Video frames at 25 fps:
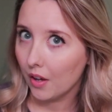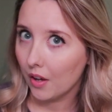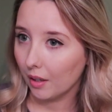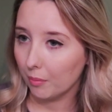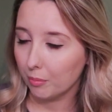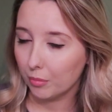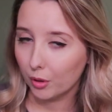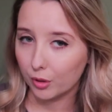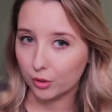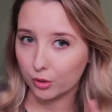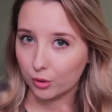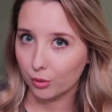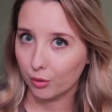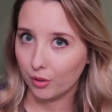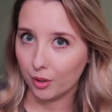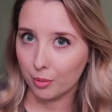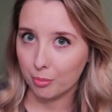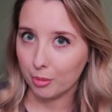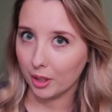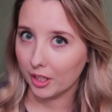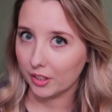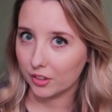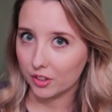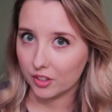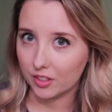I'm not joking,
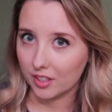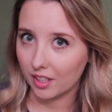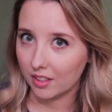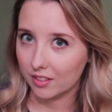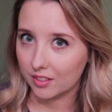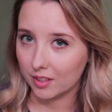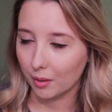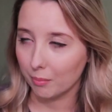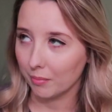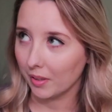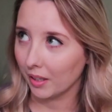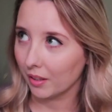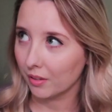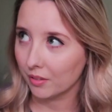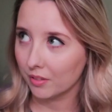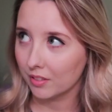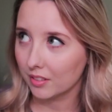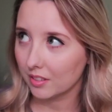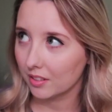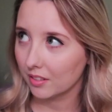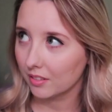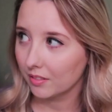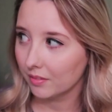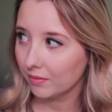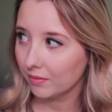but I just heard something else.